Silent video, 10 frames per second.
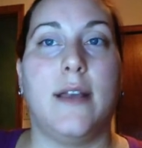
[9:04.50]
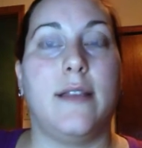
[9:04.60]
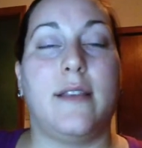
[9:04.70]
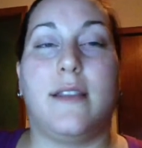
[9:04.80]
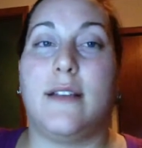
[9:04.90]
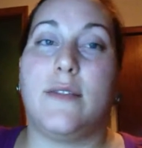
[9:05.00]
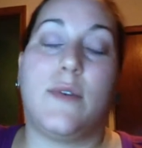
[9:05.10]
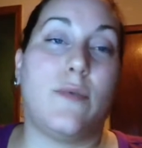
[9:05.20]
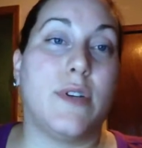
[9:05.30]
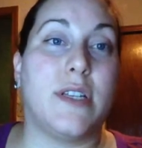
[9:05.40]
that's
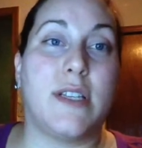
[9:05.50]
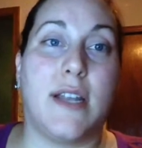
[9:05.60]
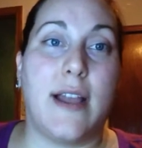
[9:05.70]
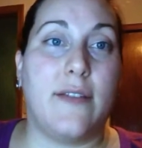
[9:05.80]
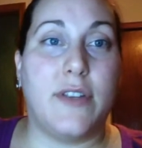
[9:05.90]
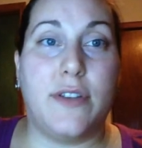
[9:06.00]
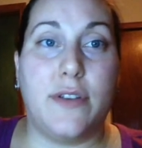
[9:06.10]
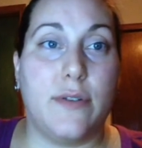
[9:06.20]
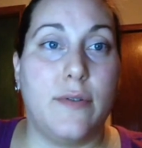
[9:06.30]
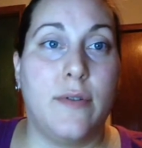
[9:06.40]
what we're just going to have to
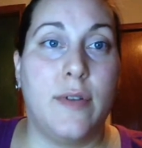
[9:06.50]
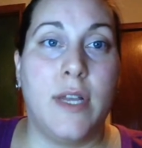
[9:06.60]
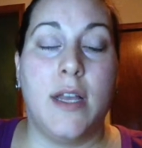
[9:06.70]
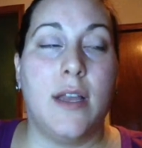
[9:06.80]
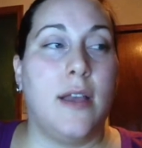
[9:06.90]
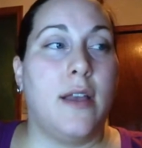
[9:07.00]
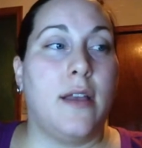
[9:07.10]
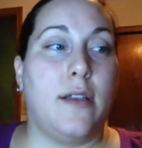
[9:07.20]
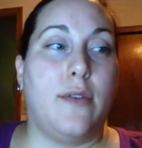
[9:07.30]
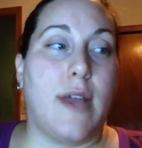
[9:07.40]
do.
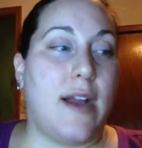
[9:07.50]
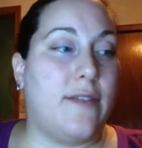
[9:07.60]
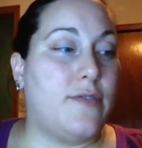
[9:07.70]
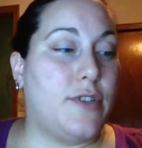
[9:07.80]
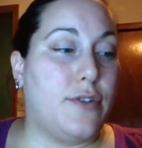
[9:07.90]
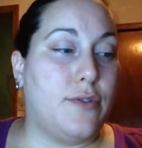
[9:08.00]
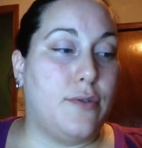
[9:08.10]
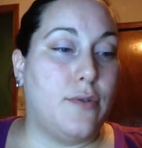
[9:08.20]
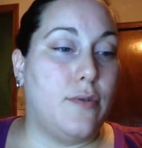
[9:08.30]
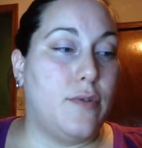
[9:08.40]
You have
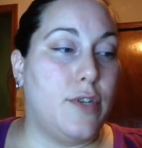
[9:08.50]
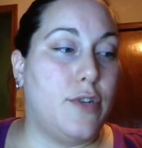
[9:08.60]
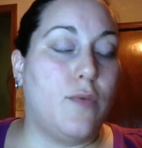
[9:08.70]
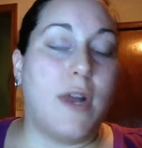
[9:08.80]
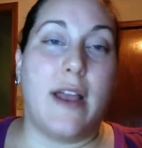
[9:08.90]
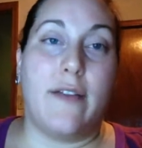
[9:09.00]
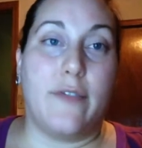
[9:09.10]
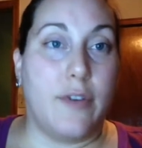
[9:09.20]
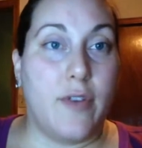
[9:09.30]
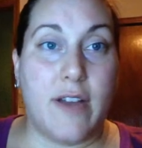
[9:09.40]
to do
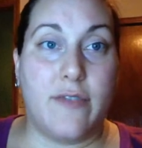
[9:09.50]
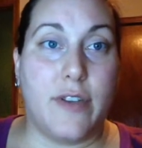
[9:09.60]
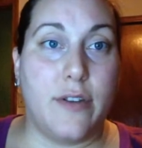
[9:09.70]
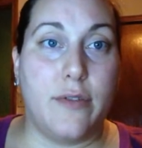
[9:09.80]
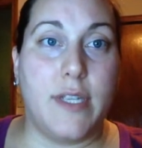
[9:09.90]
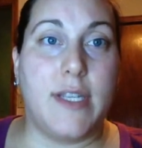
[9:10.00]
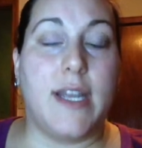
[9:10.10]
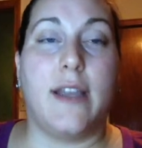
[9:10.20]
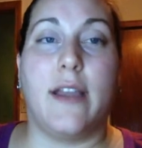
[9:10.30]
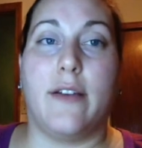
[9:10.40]
whatever you have to do to
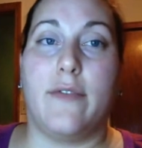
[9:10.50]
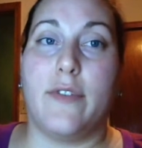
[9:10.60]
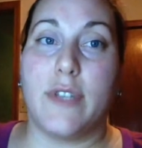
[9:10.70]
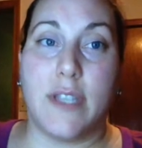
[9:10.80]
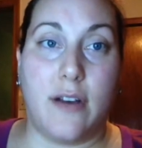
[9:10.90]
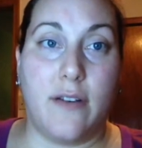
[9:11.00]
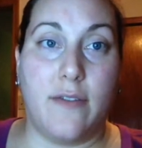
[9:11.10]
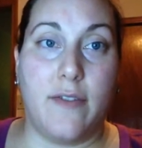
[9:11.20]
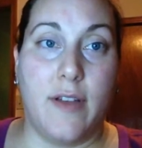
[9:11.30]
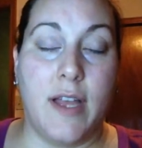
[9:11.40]
take care of
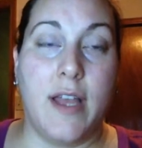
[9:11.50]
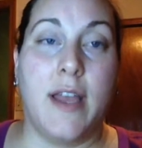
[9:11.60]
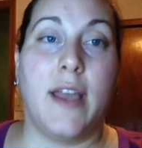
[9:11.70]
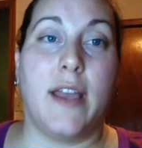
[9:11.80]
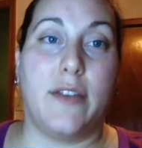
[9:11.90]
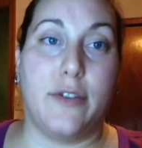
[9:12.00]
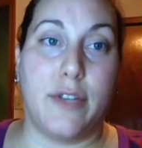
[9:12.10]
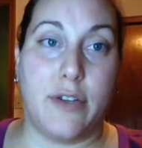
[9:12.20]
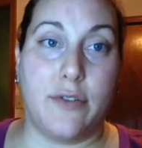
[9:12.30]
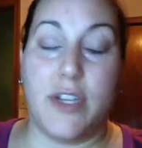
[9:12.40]
yourself and your
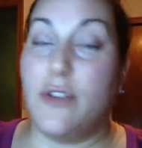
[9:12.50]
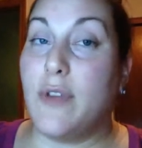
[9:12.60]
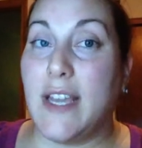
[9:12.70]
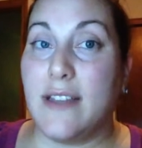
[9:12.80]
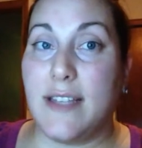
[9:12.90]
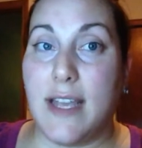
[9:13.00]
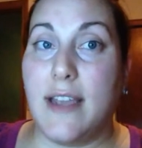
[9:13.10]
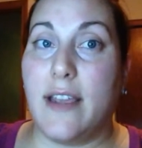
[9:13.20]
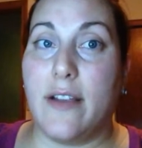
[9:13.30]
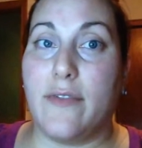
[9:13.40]
children. You can't
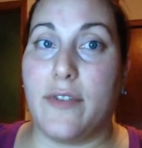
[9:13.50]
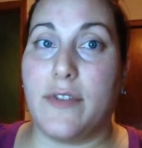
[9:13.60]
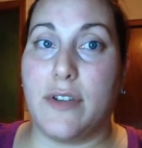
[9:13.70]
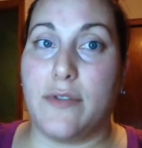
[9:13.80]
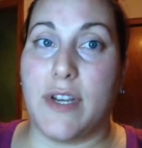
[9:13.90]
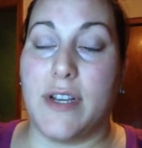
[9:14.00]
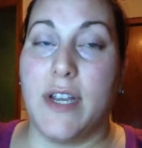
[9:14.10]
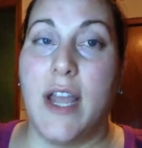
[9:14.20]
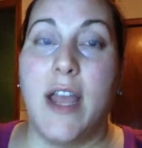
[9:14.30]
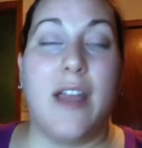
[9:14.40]
take care of your children,
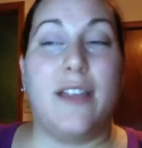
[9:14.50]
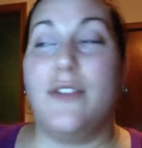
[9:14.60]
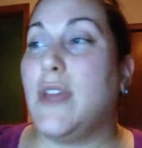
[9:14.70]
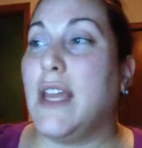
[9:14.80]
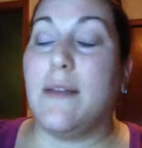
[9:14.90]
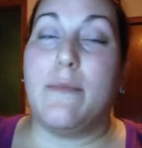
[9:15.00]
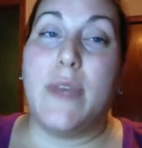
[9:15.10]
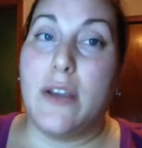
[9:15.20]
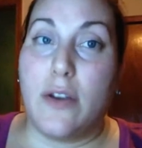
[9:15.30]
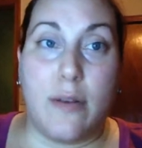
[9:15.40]
and you can't
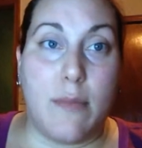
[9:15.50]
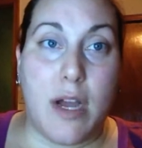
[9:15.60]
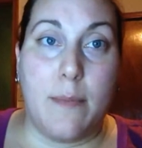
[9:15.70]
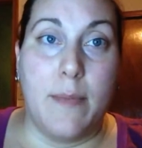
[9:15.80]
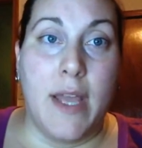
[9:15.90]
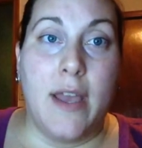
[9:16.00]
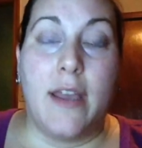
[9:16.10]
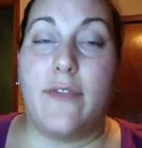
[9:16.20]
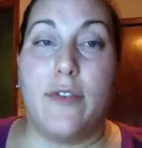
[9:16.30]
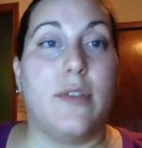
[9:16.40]
be a good mom
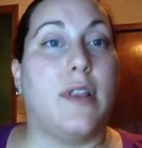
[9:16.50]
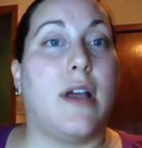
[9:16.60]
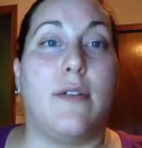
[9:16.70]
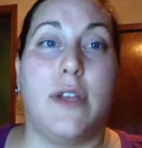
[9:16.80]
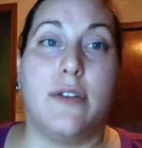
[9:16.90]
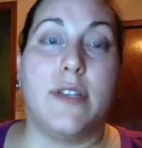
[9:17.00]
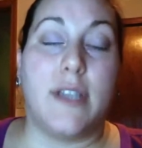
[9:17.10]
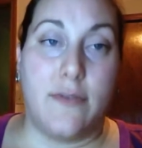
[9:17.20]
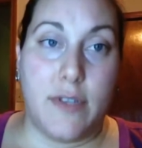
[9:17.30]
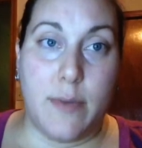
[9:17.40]
if you're allowing
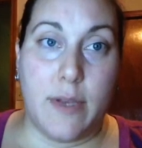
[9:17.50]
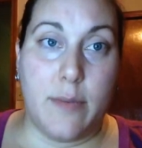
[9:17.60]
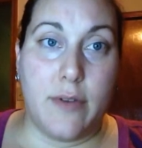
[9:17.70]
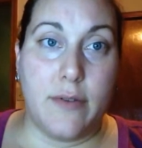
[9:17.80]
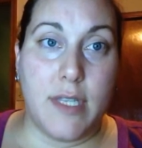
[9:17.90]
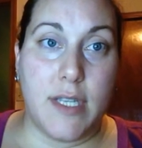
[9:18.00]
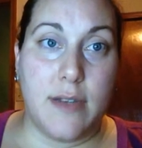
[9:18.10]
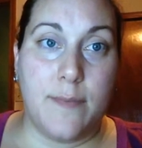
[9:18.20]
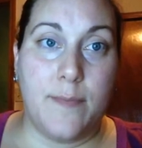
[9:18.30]
yourself to be abused.